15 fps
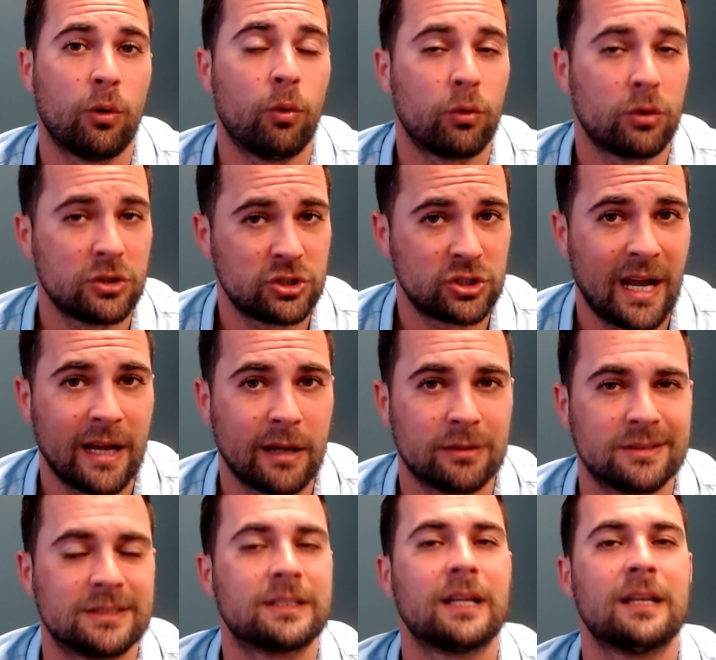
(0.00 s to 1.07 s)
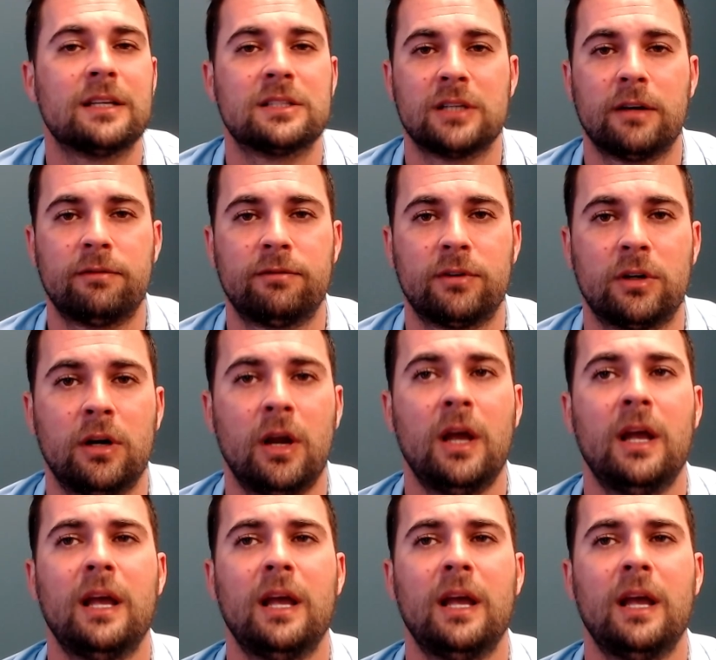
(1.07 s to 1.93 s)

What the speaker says: or child is going to suffer